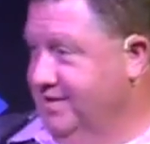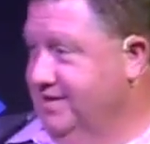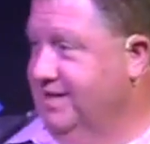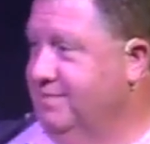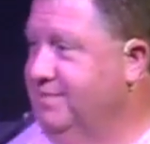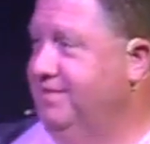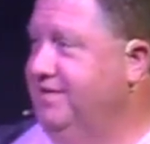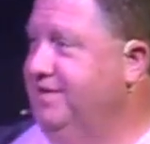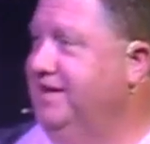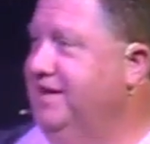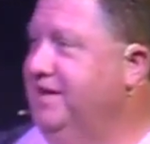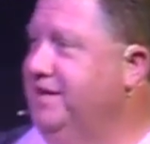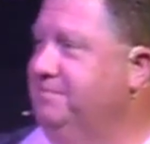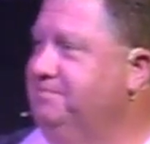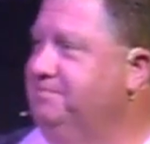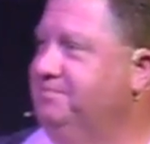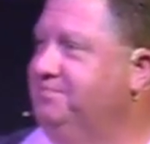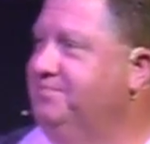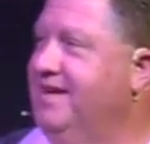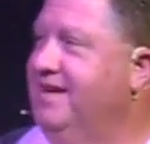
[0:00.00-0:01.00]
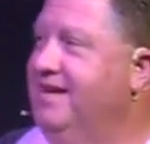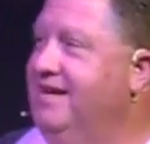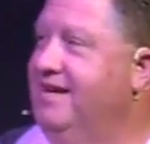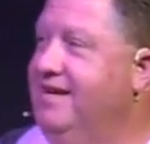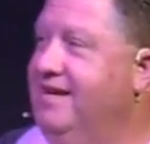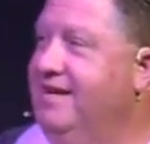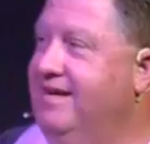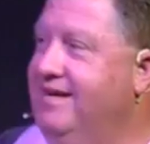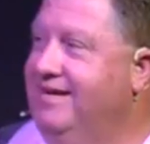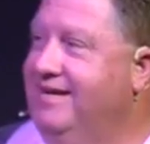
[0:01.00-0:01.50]
Some of you did?
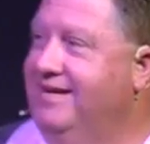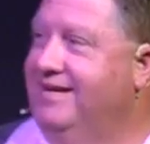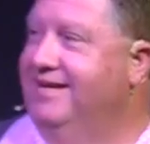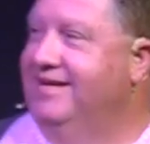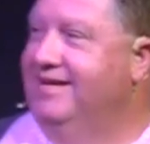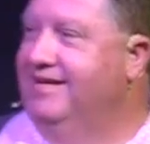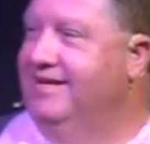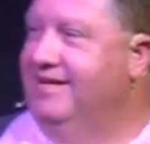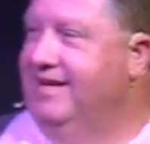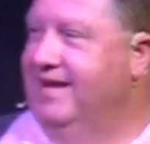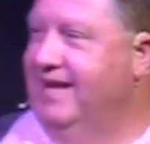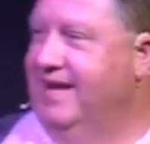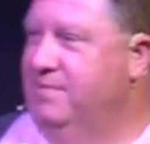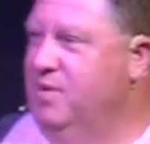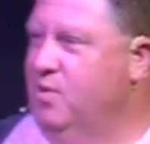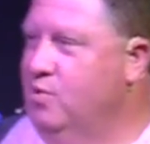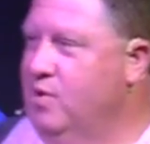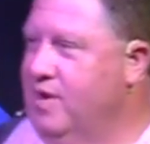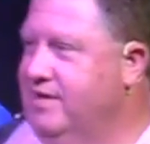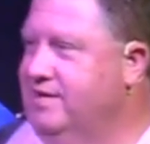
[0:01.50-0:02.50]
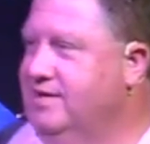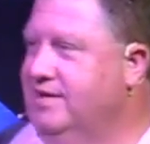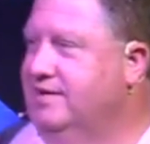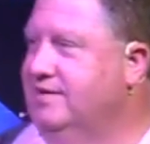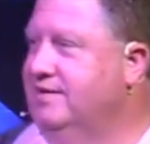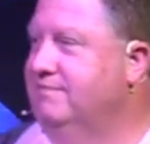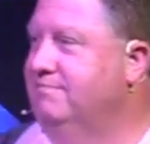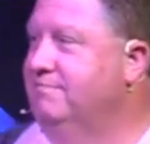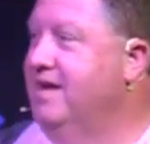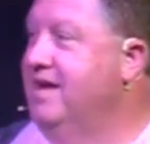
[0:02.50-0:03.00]
Had to be the right
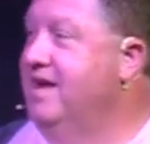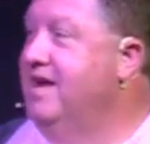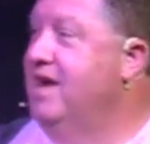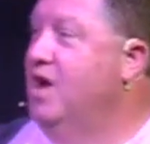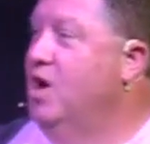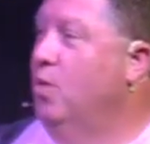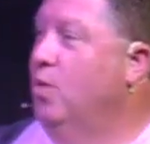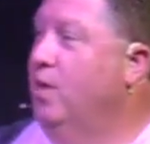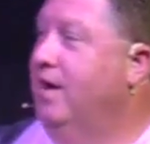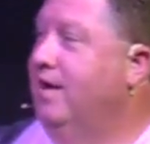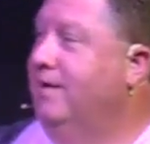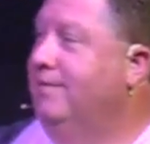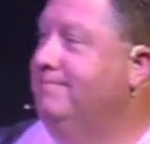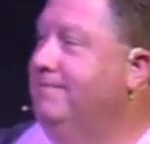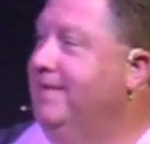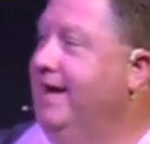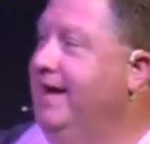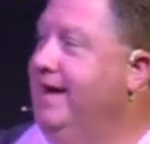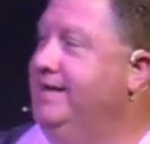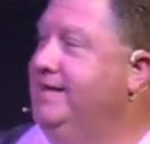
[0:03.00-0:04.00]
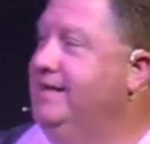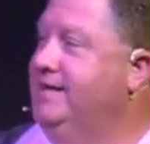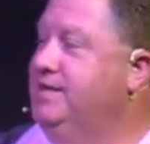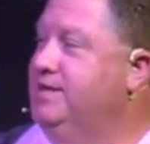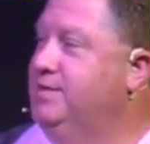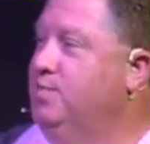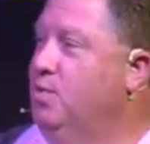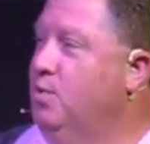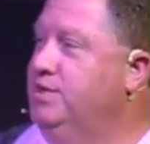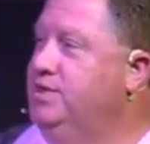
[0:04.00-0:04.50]
color? Well, I hate to
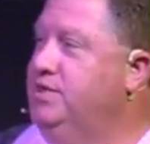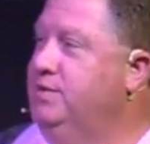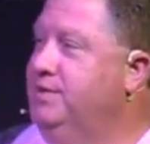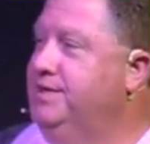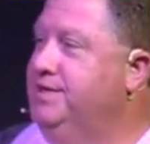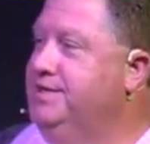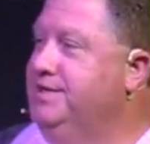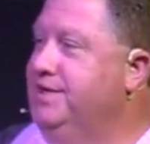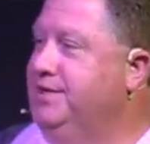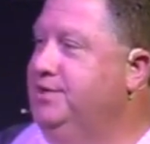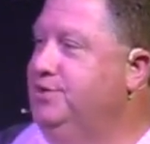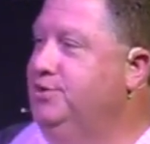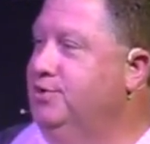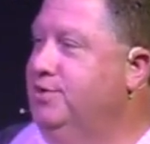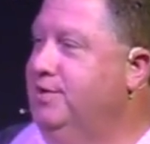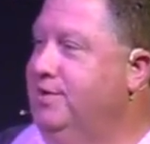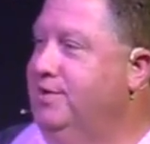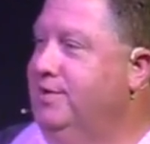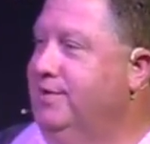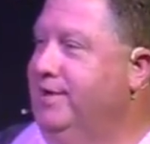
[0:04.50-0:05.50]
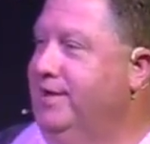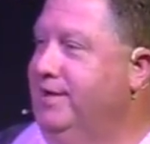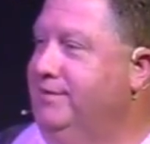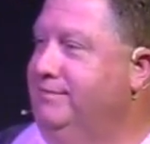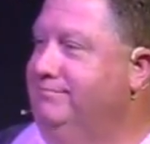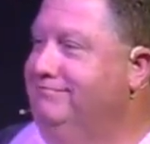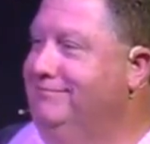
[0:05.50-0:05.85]
disappoint you, but it's not your arrowhead.